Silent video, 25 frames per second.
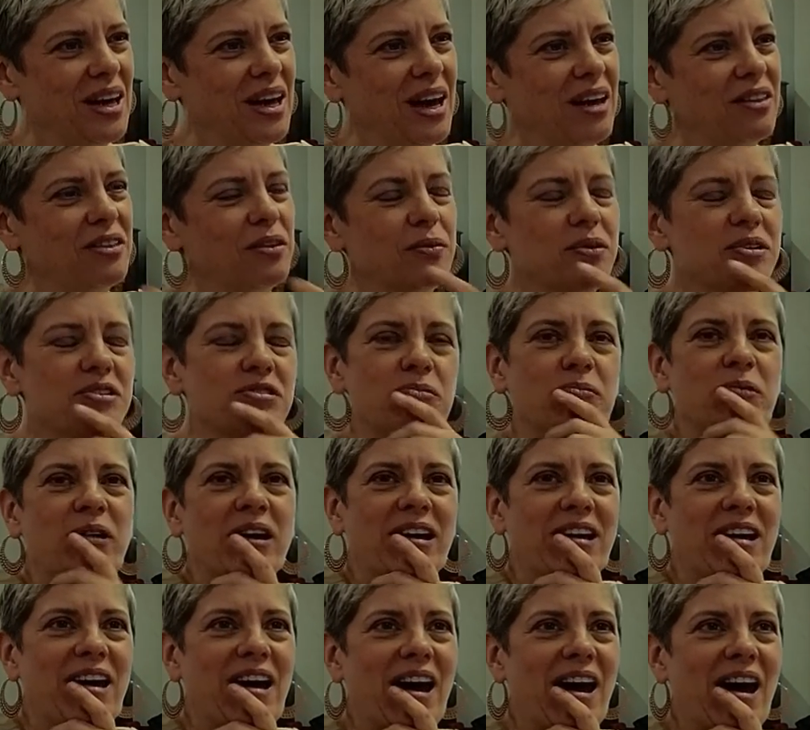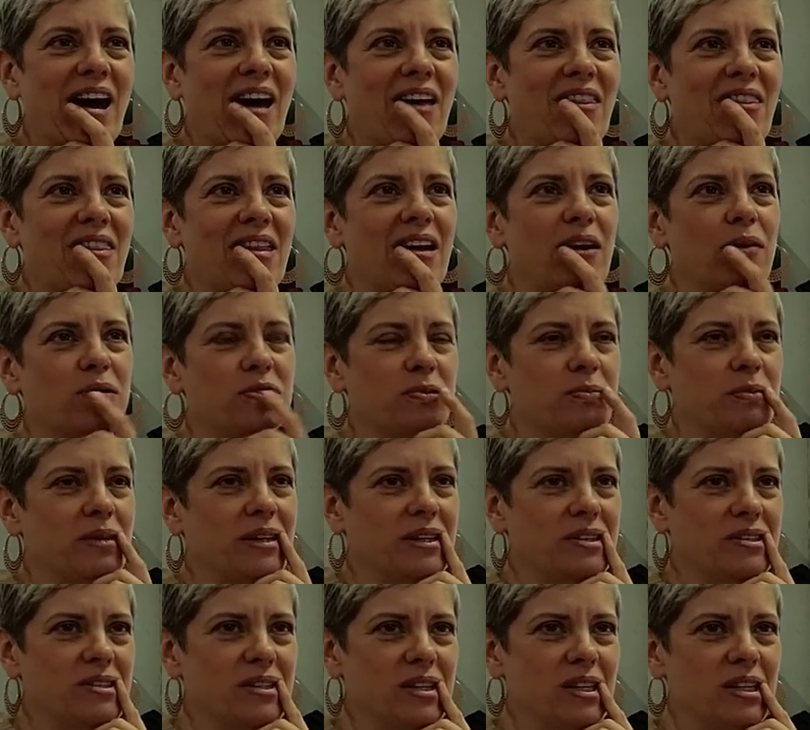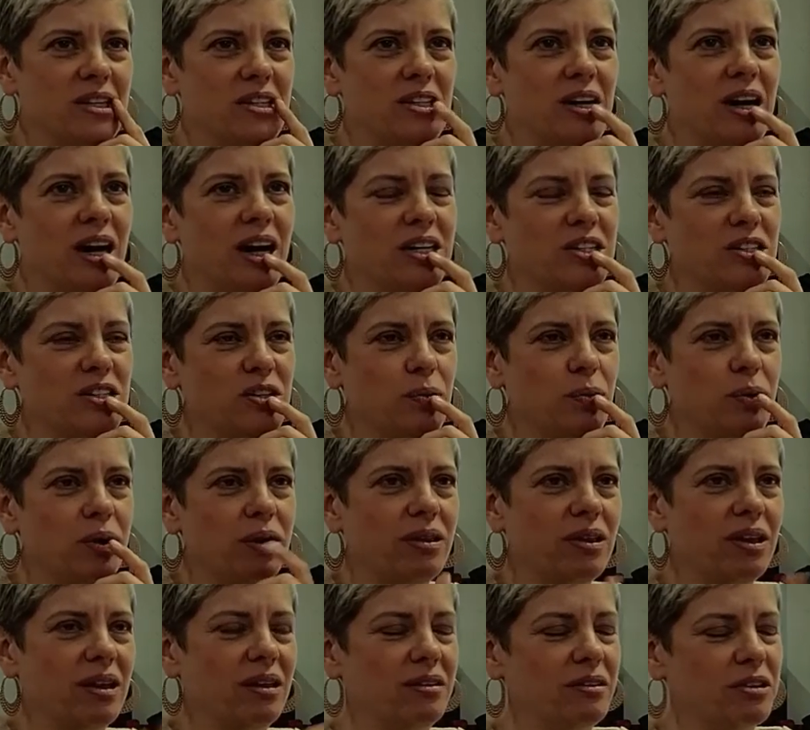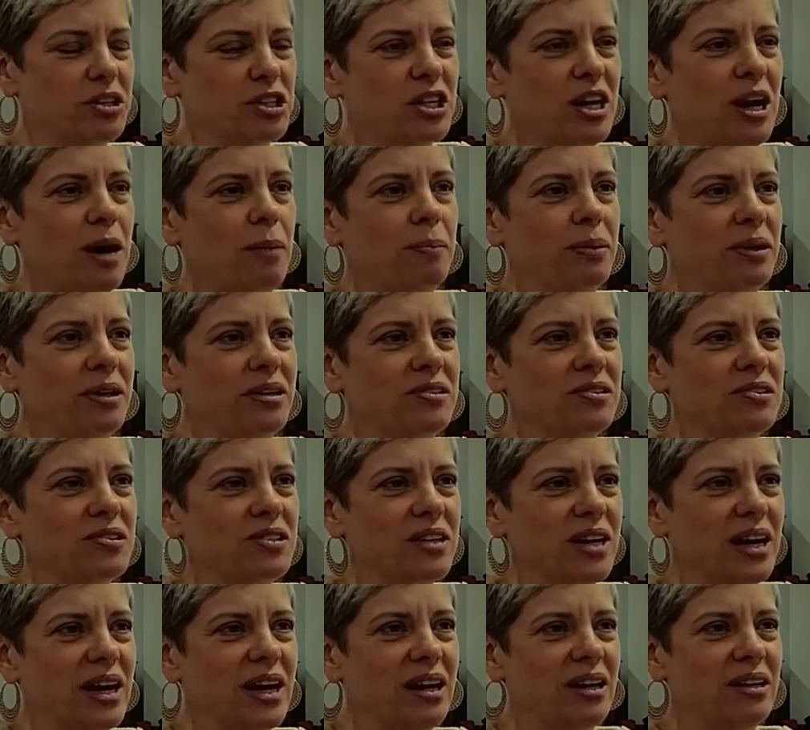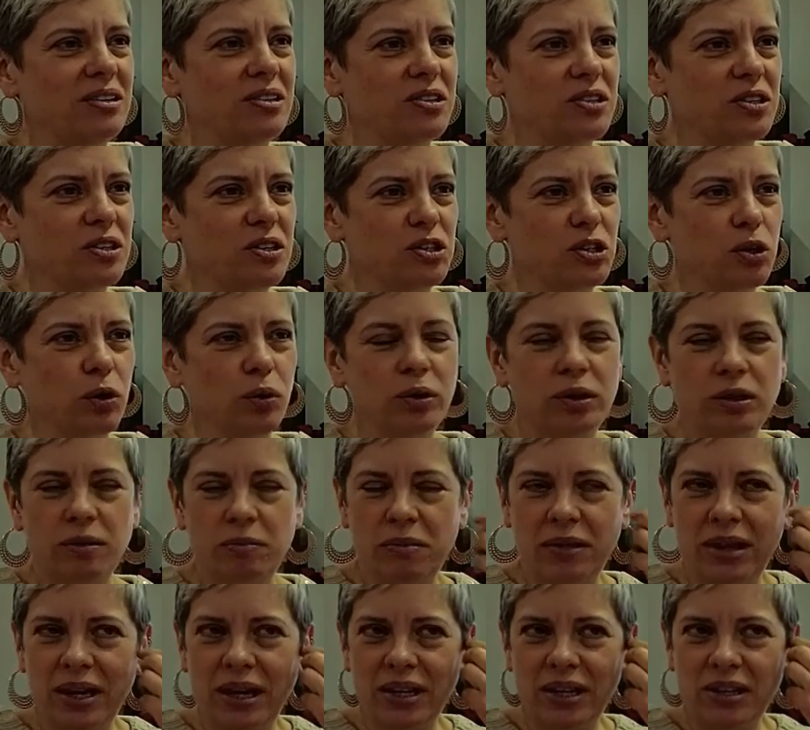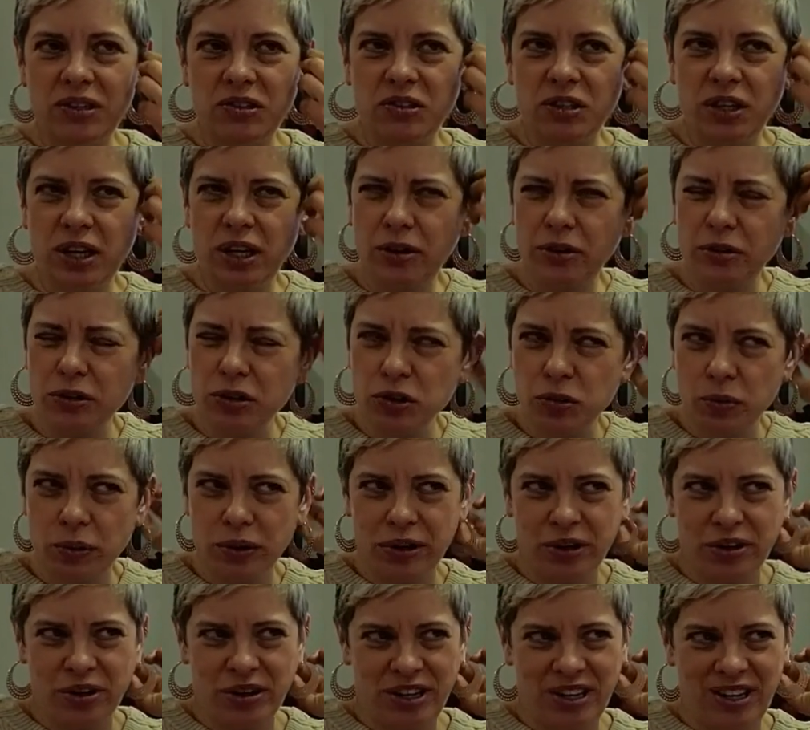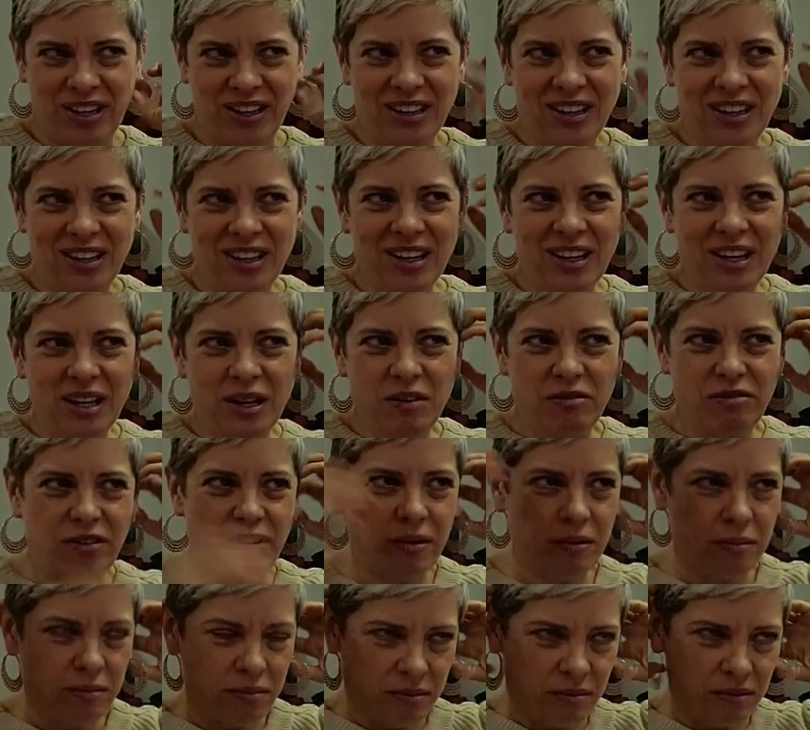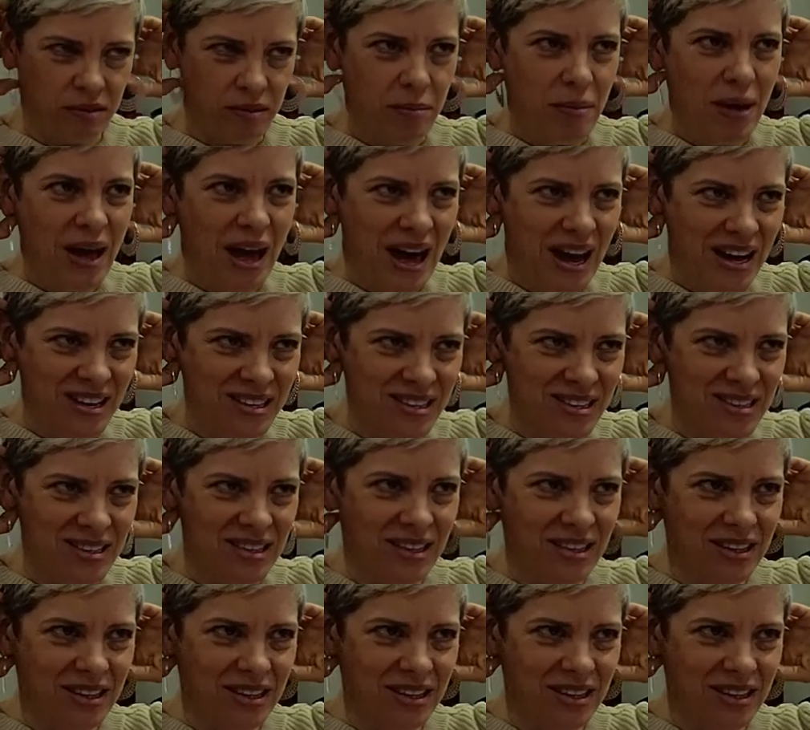And the reason why he had that was because he had talked to one of the other chaplains and told him that his ears were hurting from the mask.